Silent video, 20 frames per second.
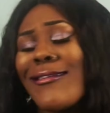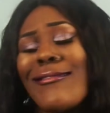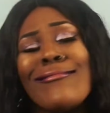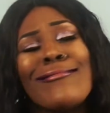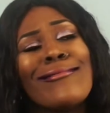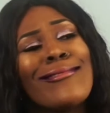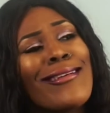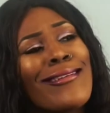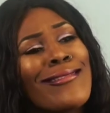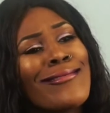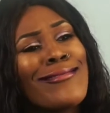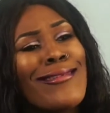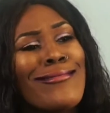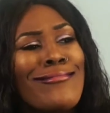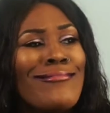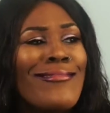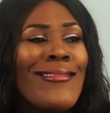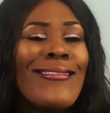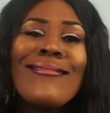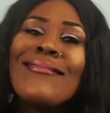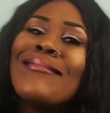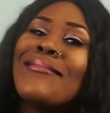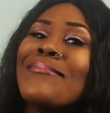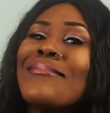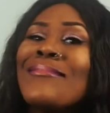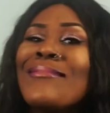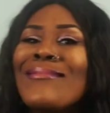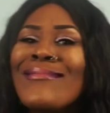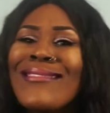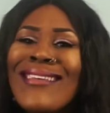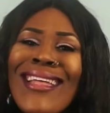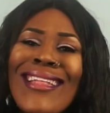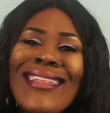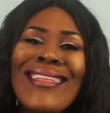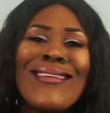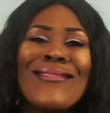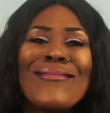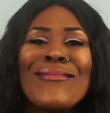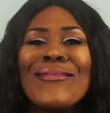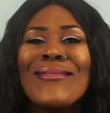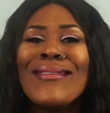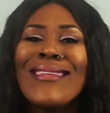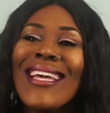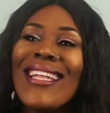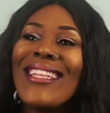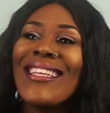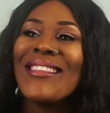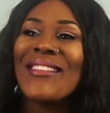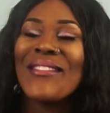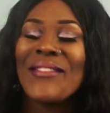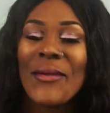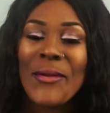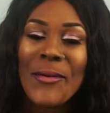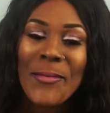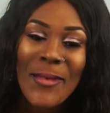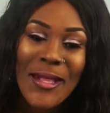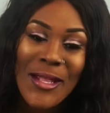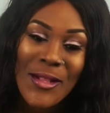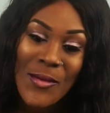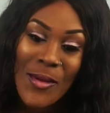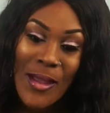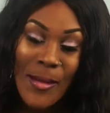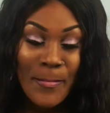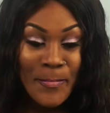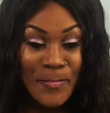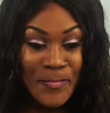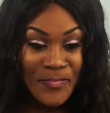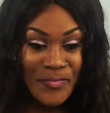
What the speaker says: I was like, don't worry, we'll get it. So anyway,